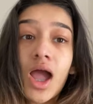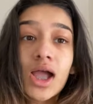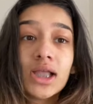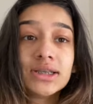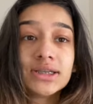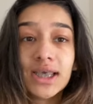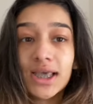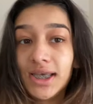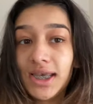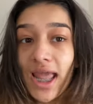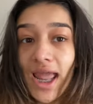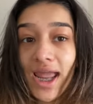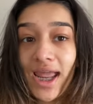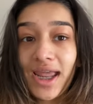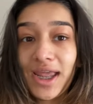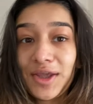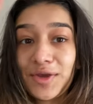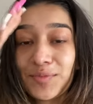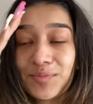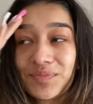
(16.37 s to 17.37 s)

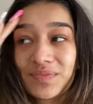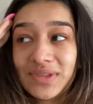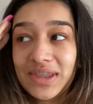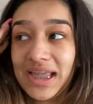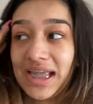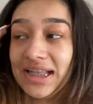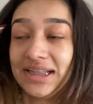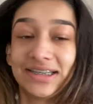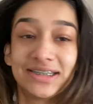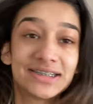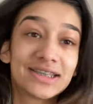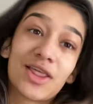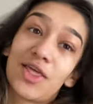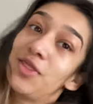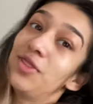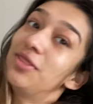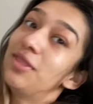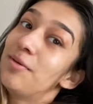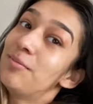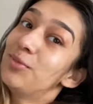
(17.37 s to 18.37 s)
Today it's
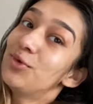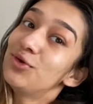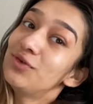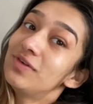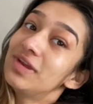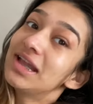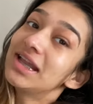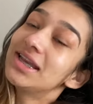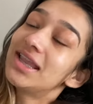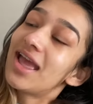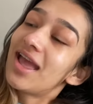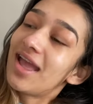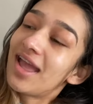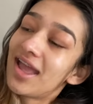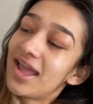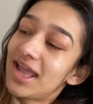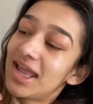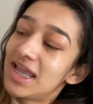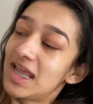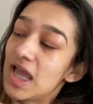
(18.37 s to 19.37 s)
the moving
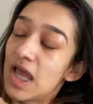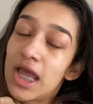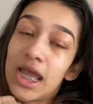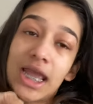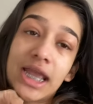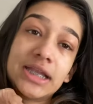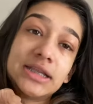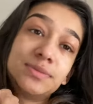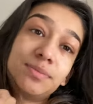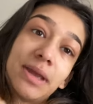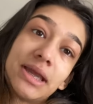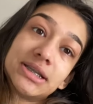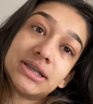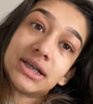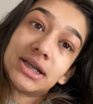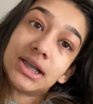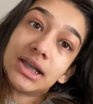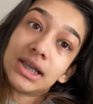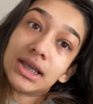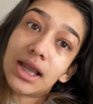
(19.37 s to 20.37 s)
day. It's
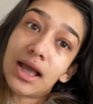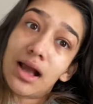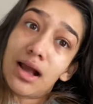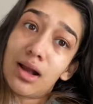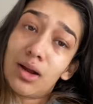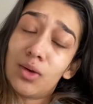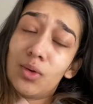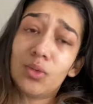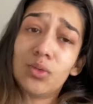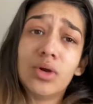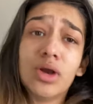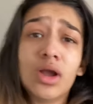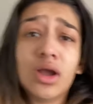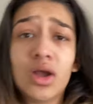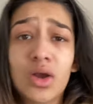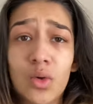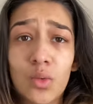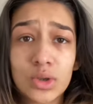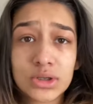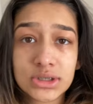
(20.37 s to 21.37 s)
basically now,
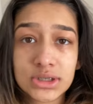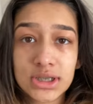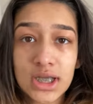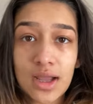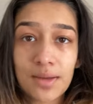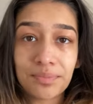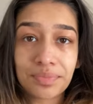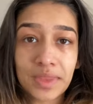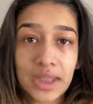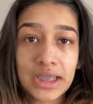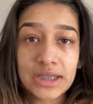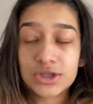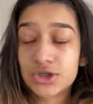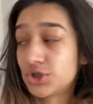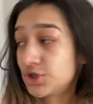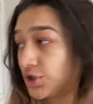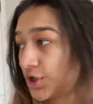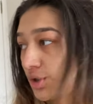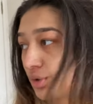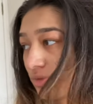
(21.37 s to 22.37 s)
what's the time? It's
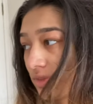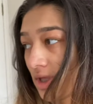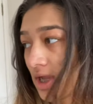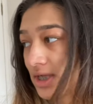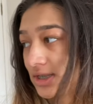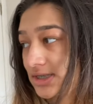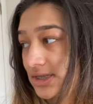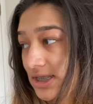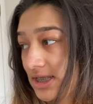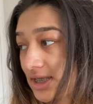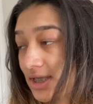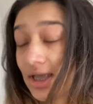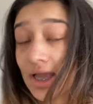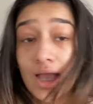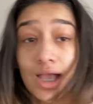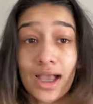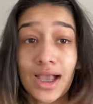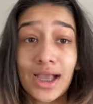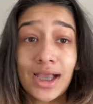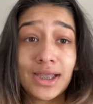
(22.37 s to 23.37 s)
2:30
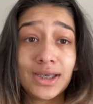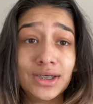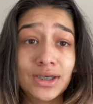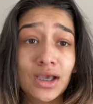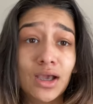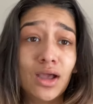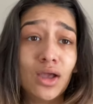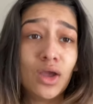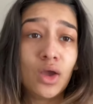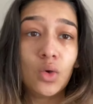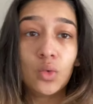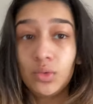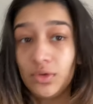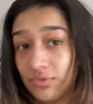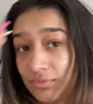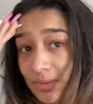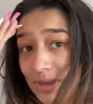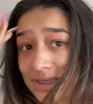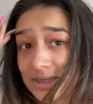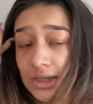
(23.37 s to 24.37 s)
and
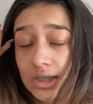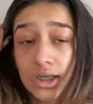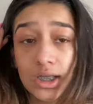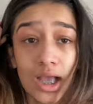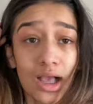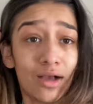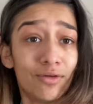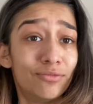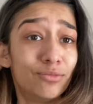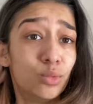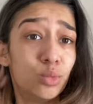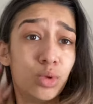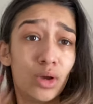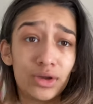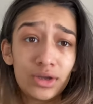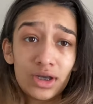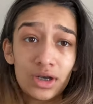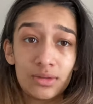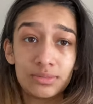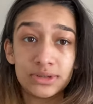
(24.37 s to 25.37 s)
I've
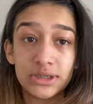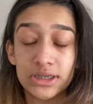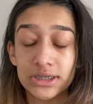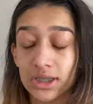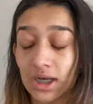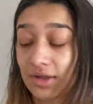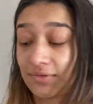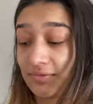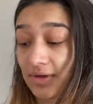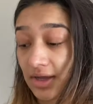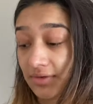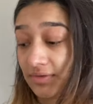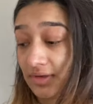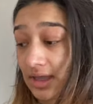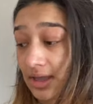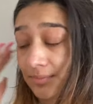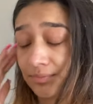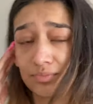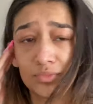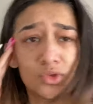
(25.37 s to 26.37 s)
woken up since like 5
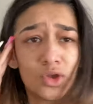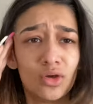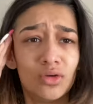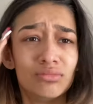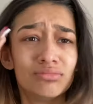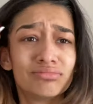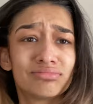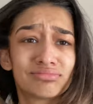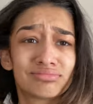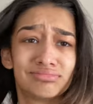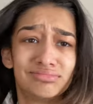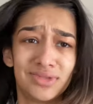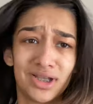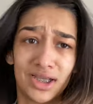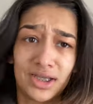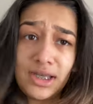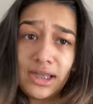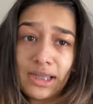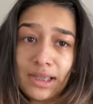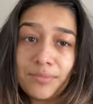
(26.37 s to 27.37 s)
a.m. no,
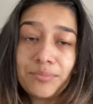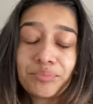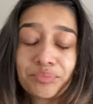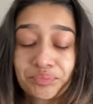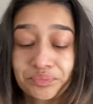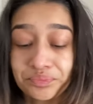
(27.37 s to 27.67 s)
9 a.m.